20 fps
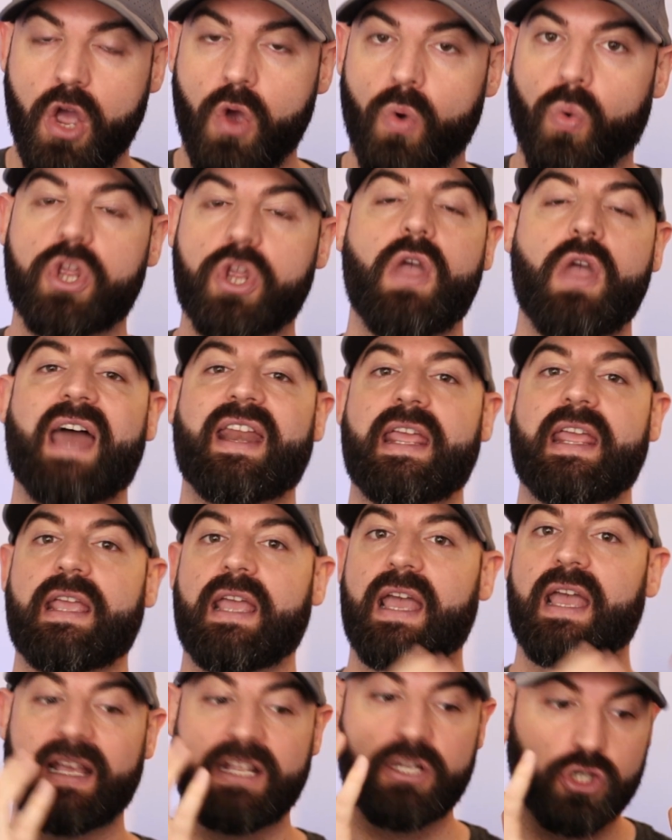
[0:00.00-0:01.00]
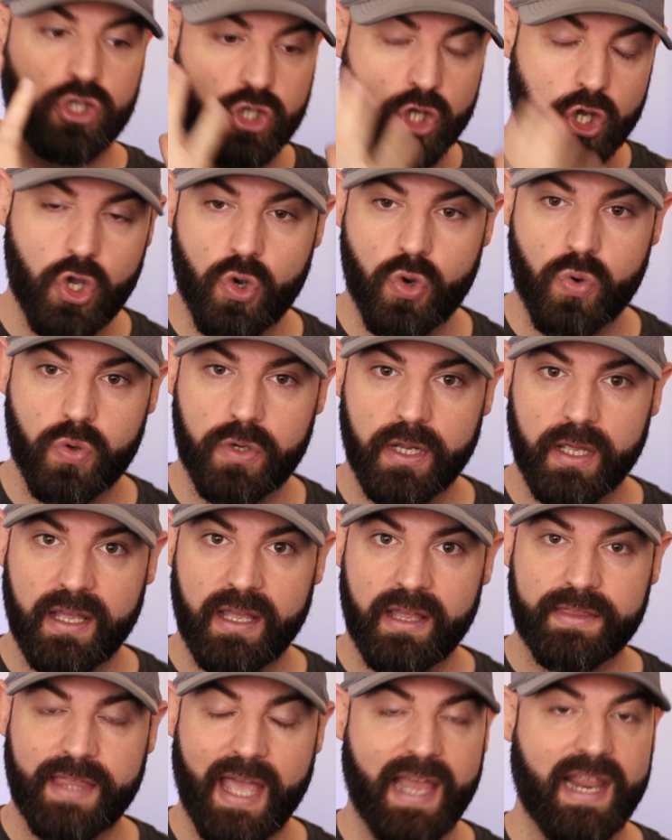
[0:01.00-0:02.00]
where you had a dude
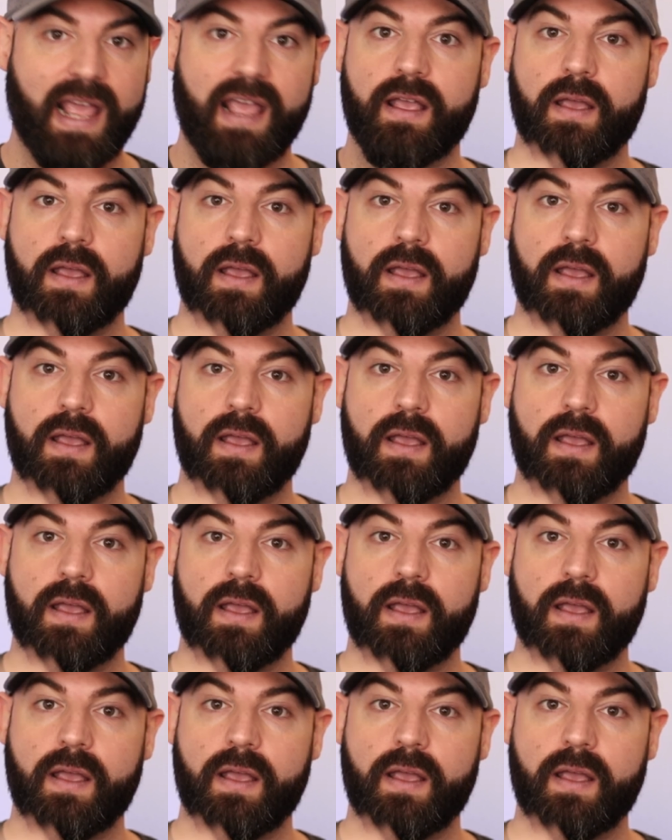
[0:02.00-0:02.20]
that